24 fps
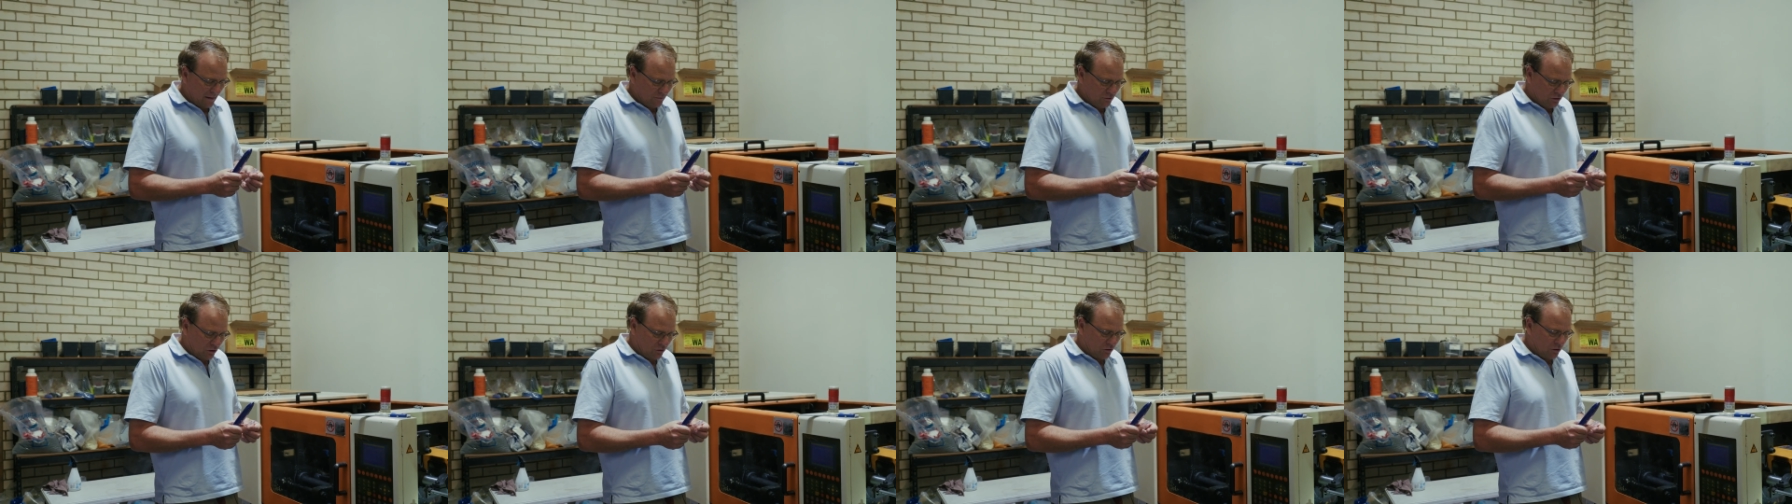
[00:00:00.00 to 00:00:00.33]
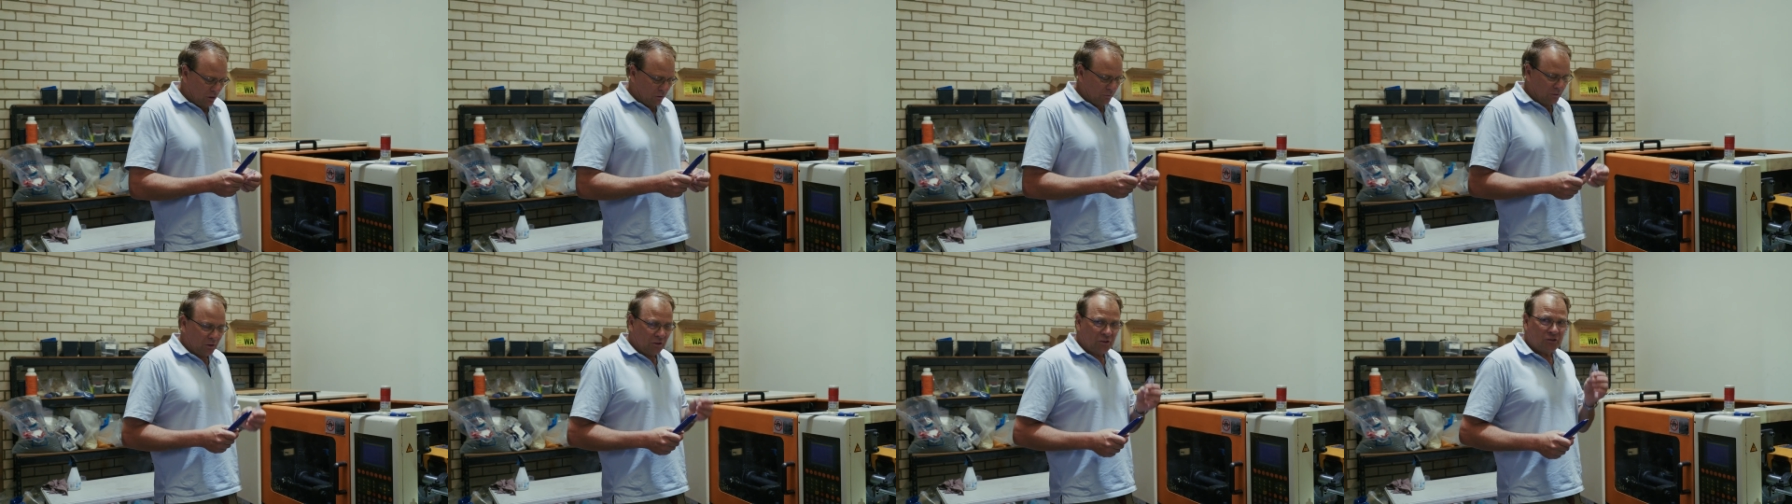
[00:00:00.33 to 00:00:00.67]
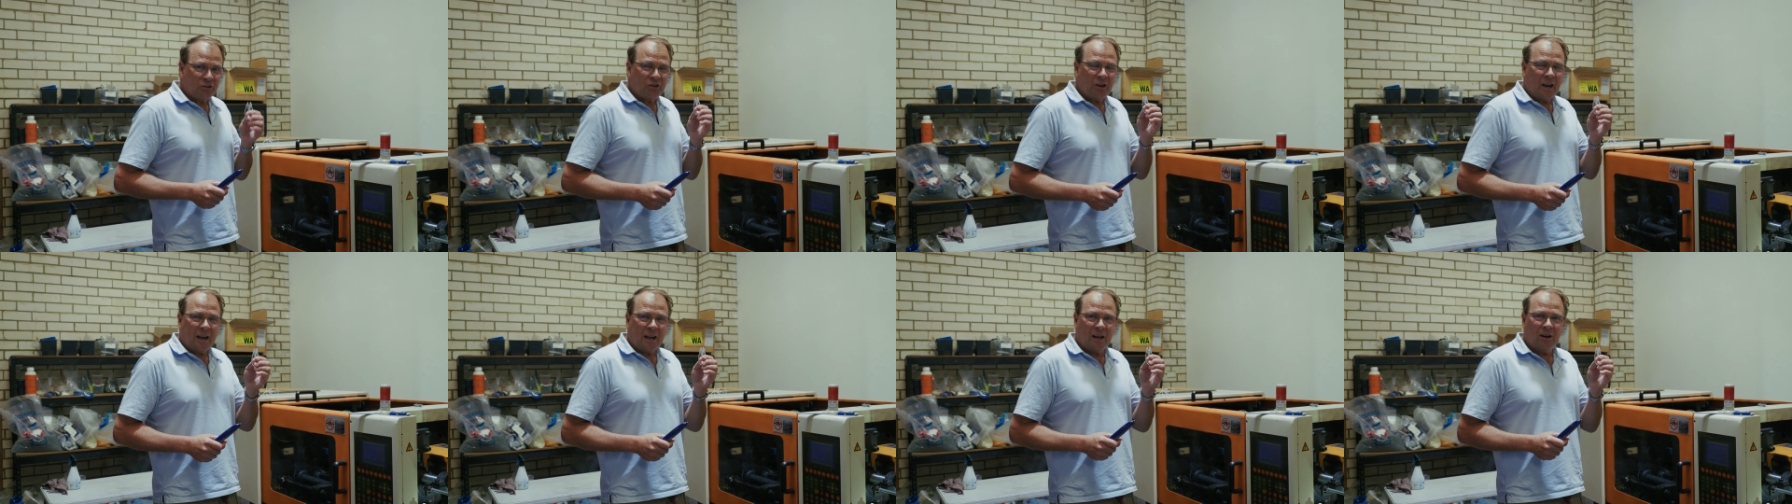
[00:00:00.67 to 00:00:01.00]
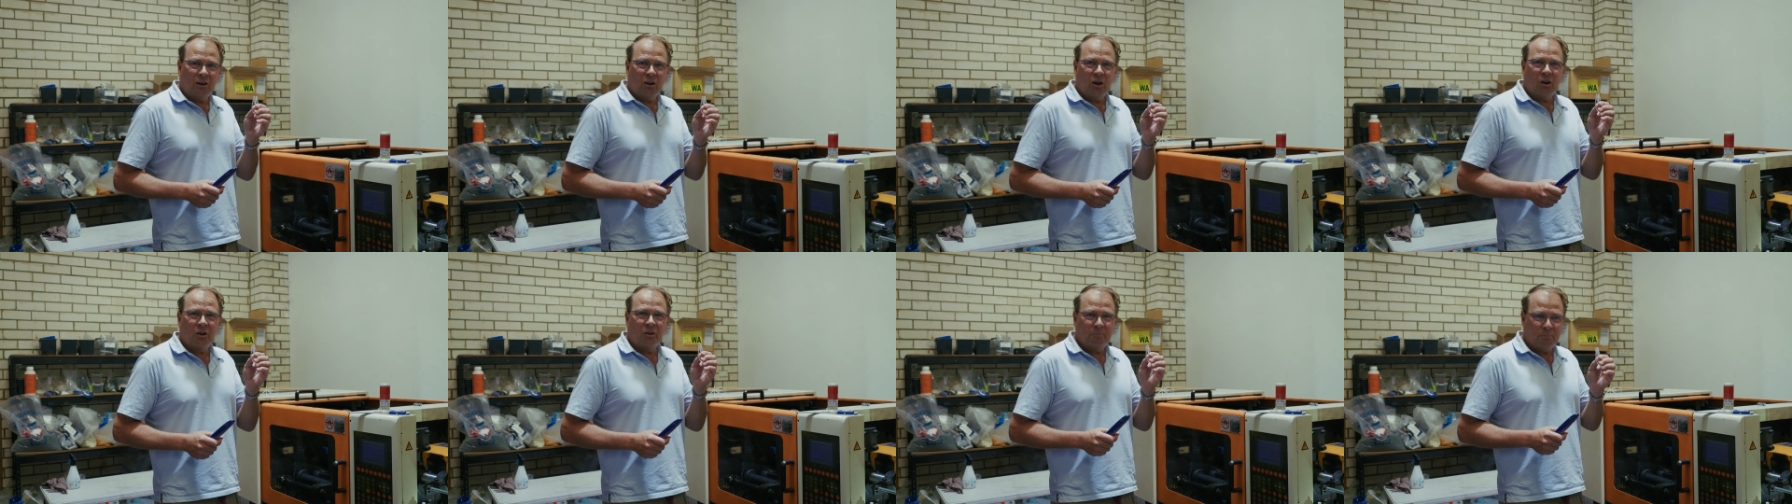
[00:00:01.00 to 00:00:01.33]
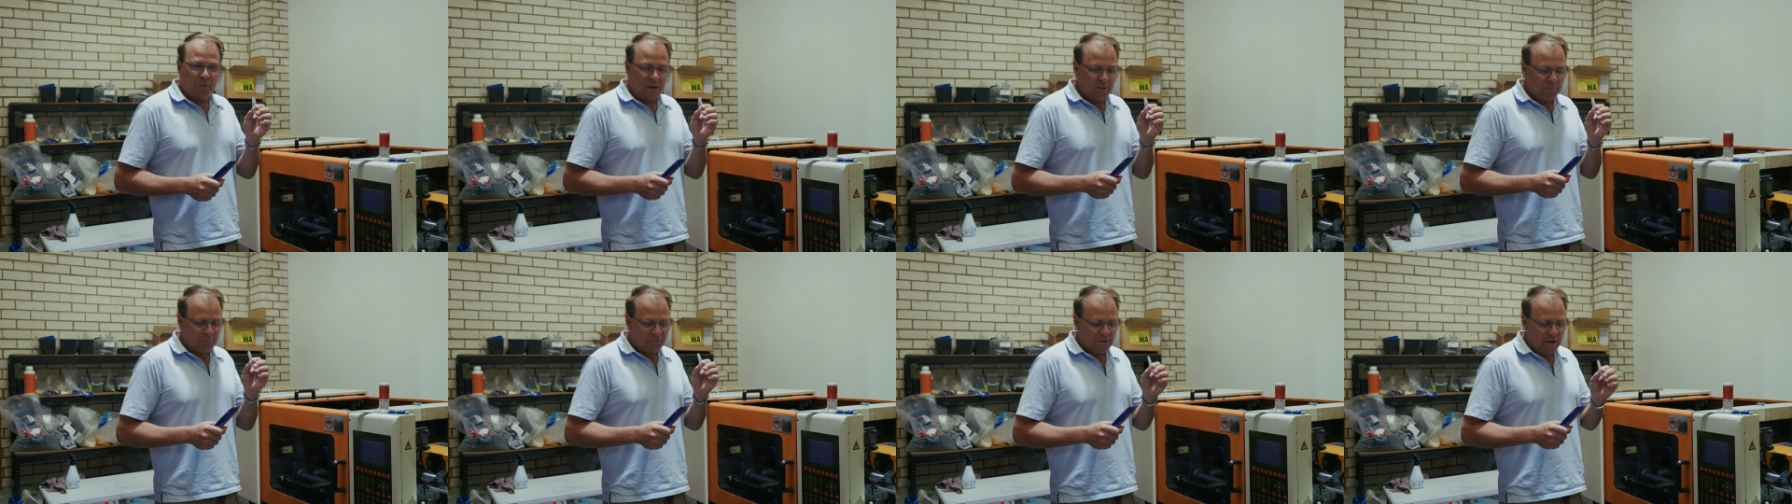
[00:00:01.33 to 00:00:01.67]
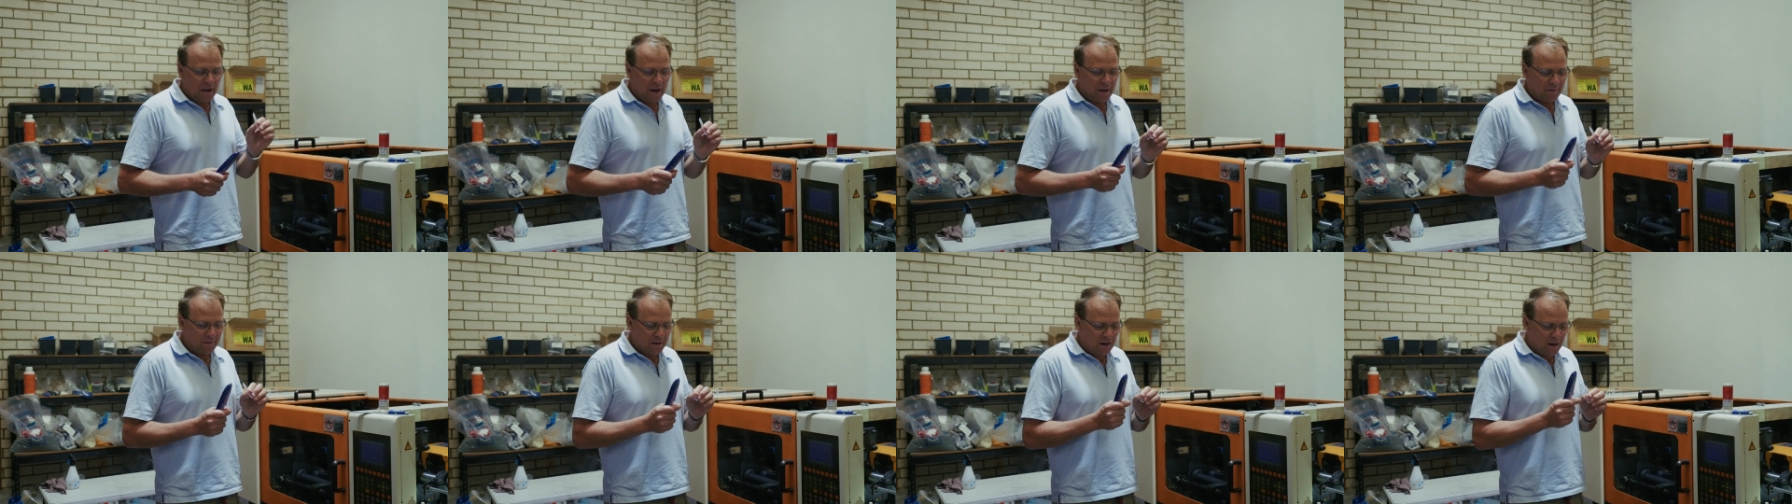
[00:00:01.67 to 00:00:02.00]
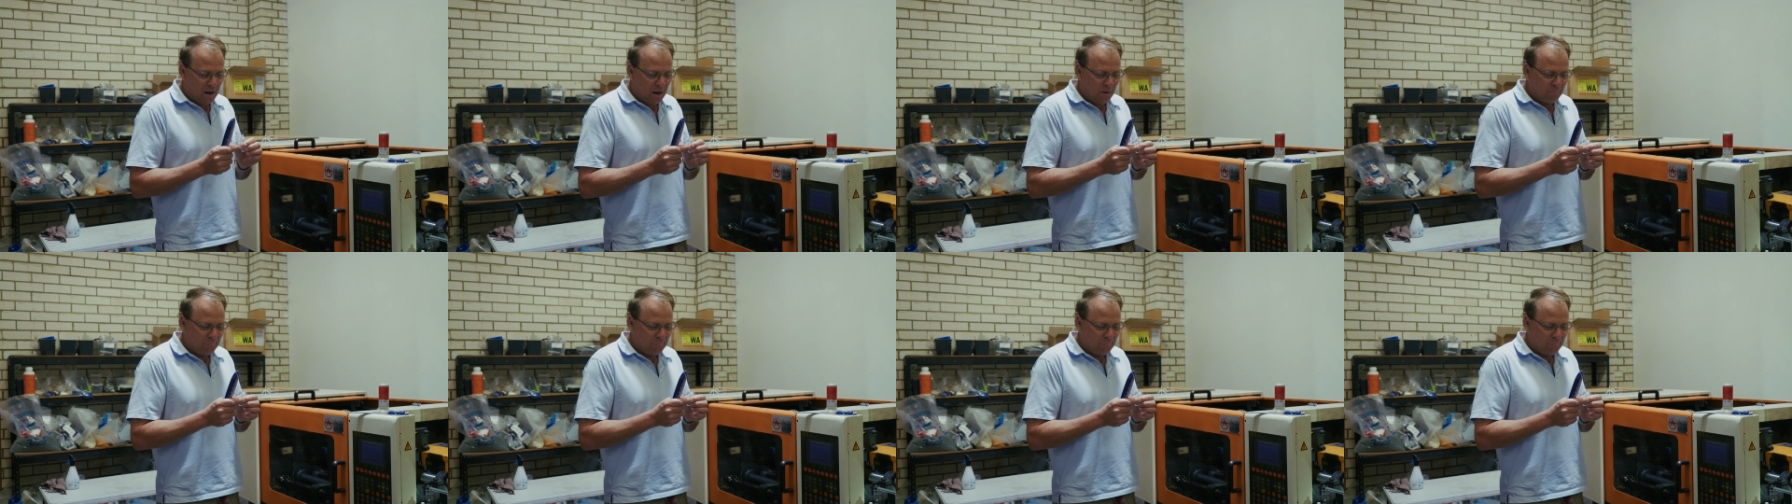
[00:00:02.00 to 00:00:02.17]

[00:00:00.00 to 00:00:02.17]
just got the second lot of bibs out. Now